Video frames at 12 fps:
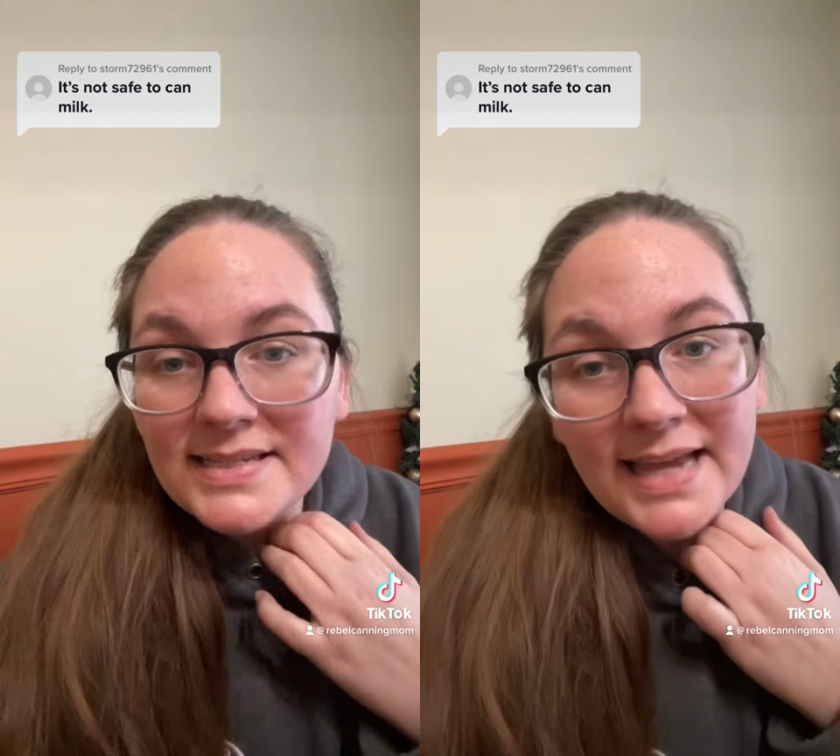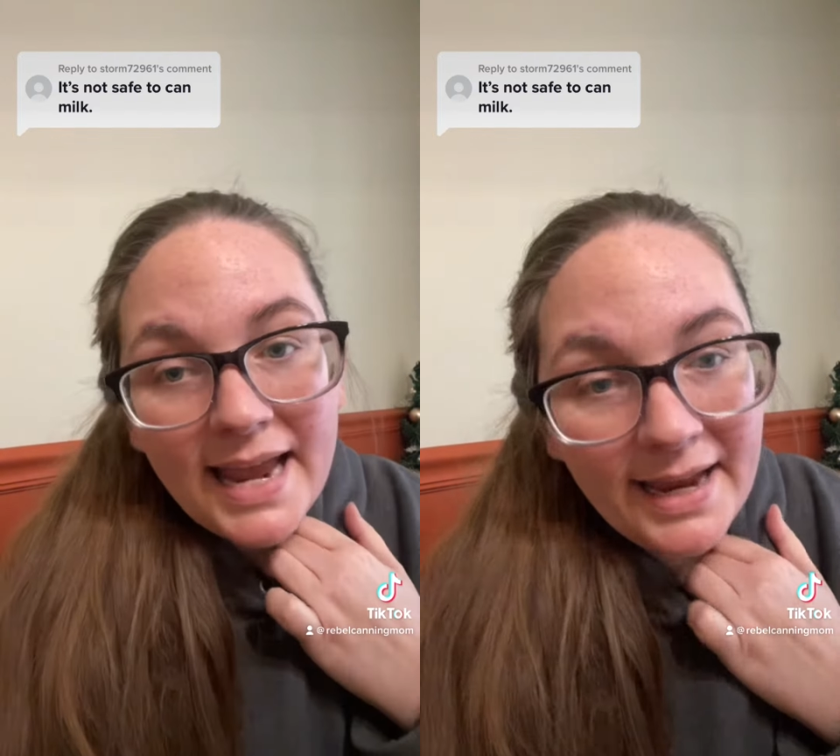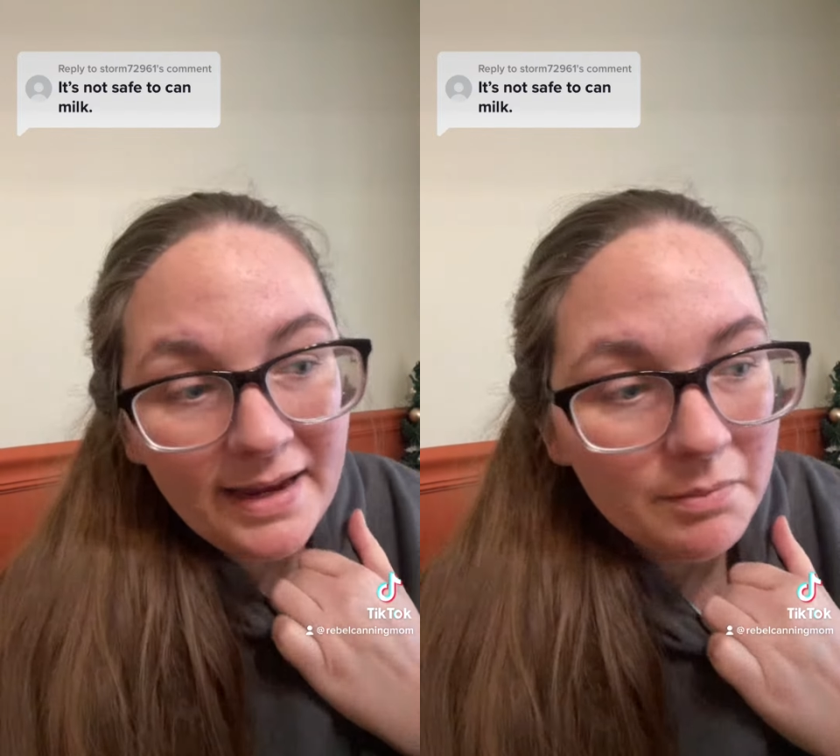
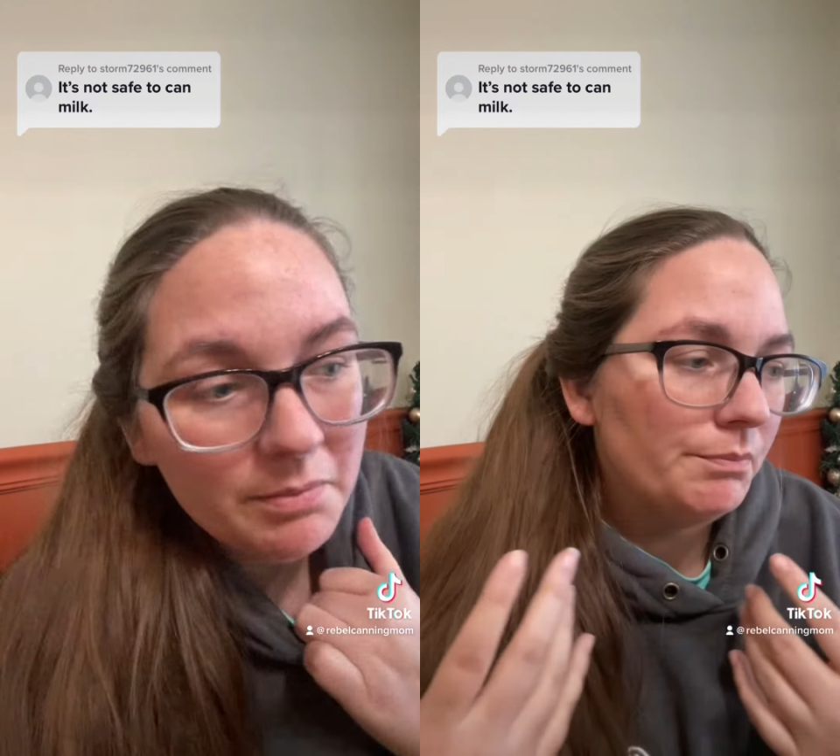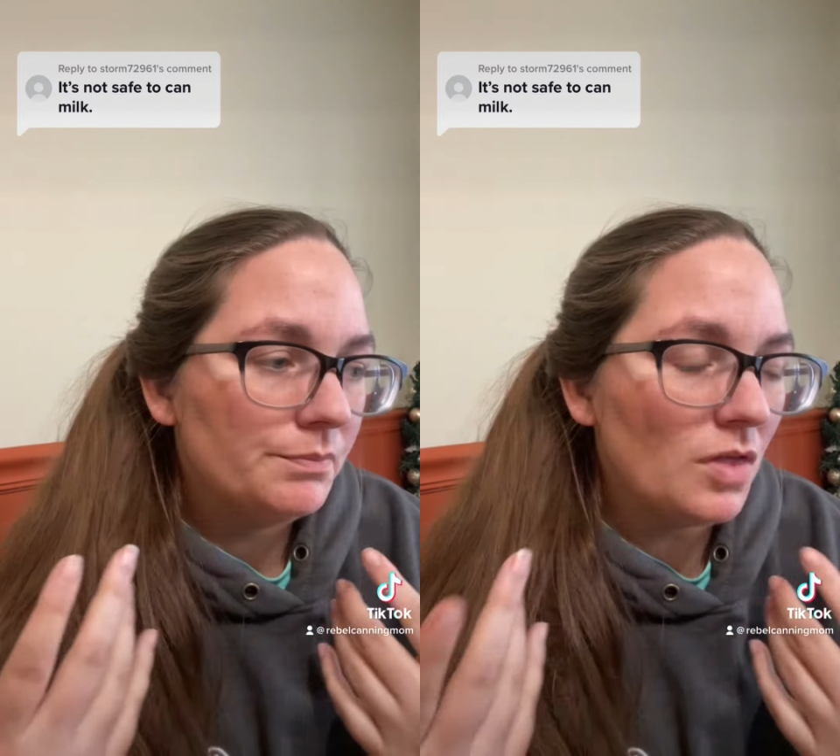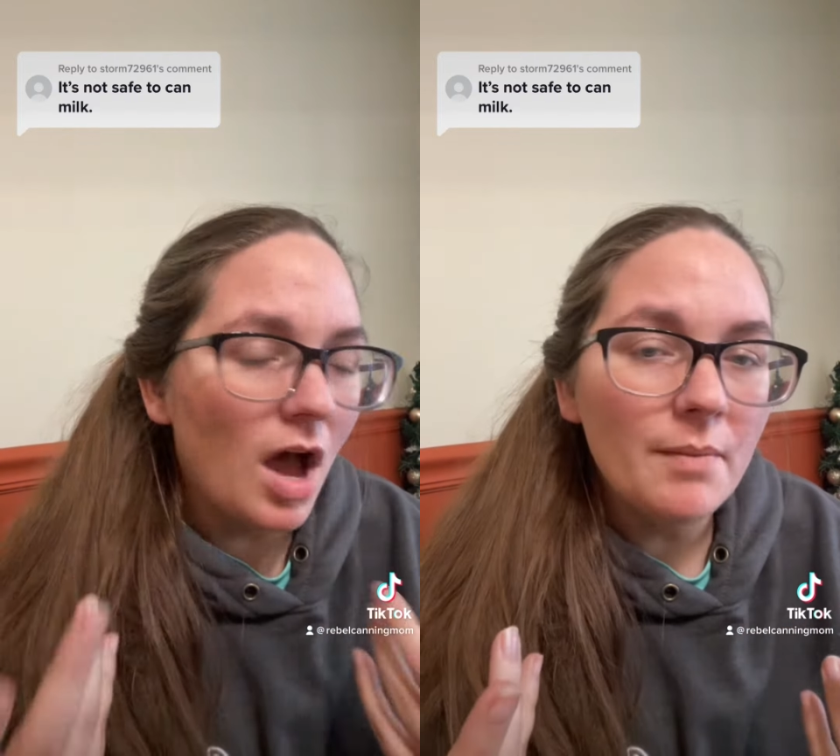same
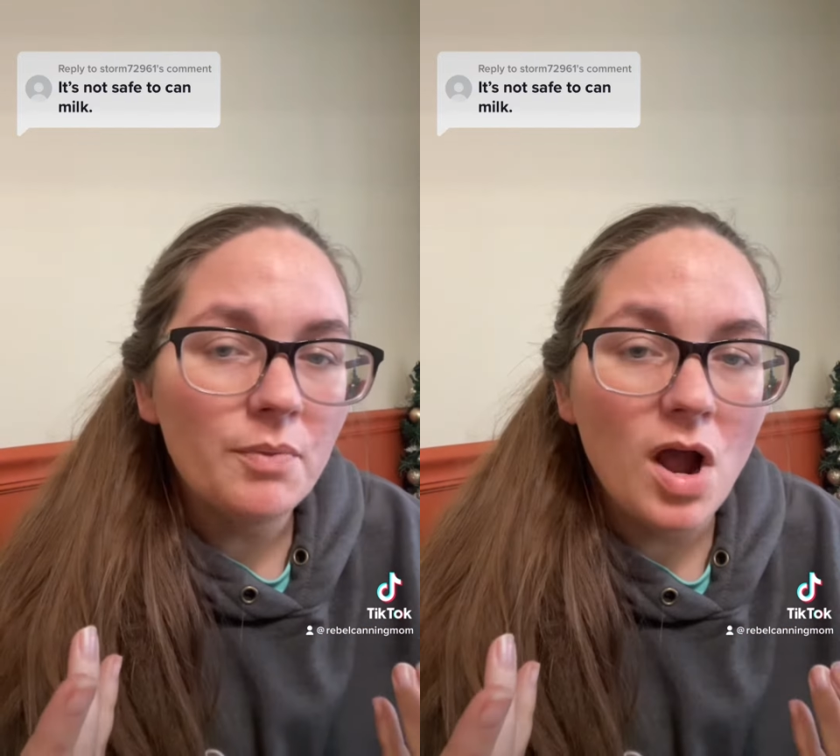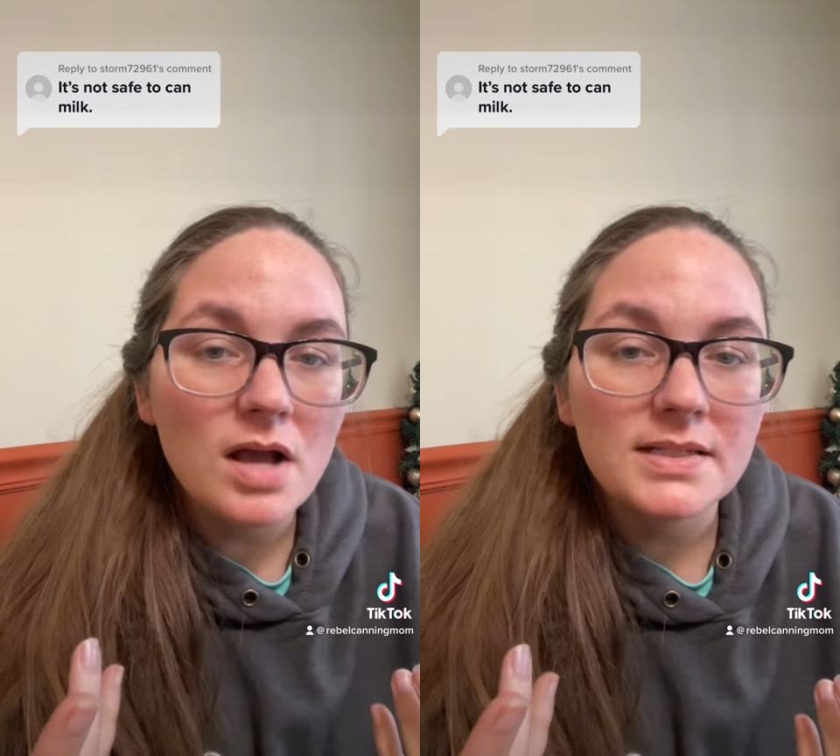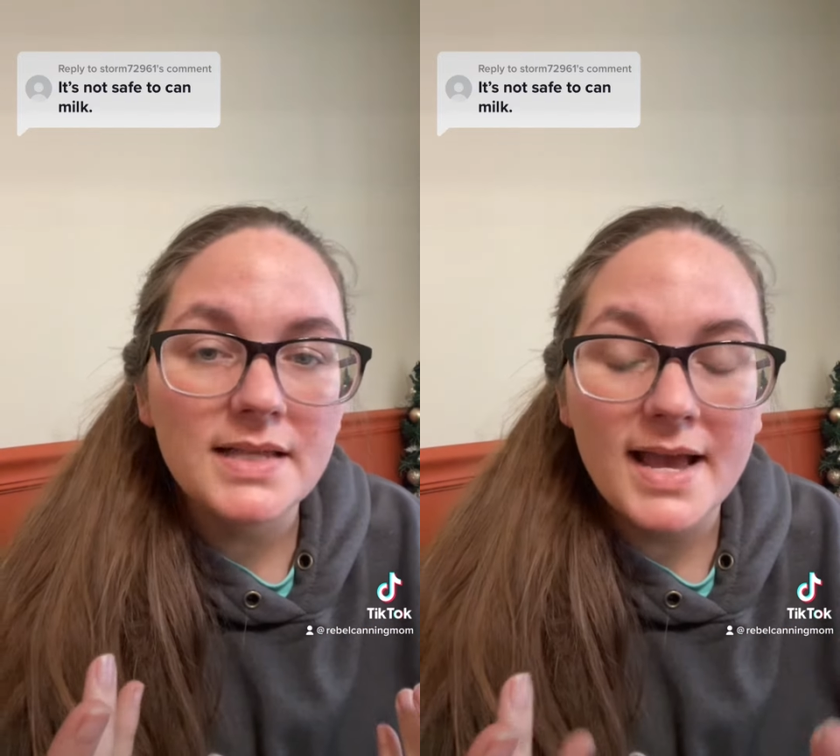thought
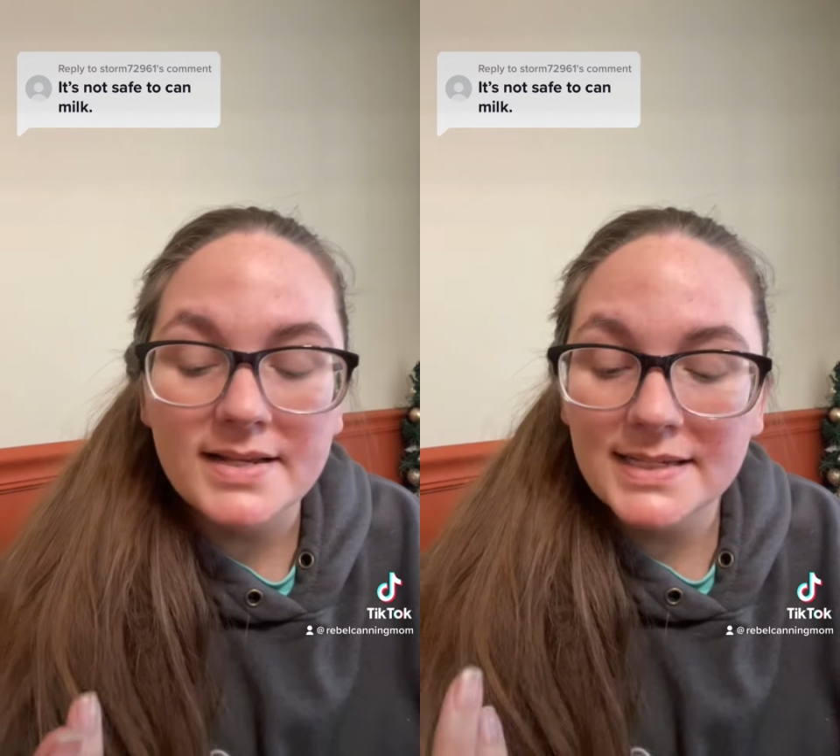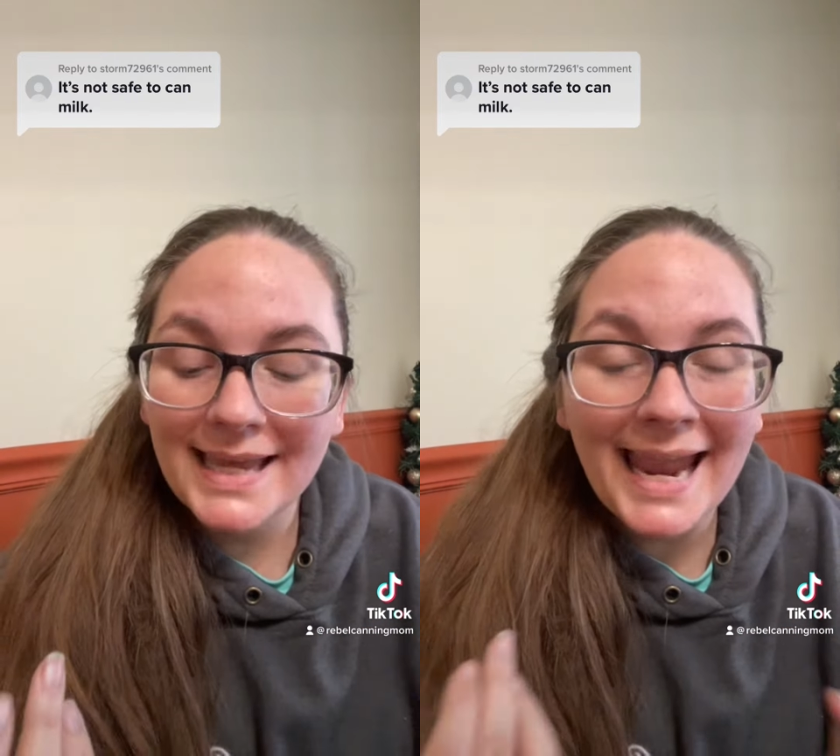process,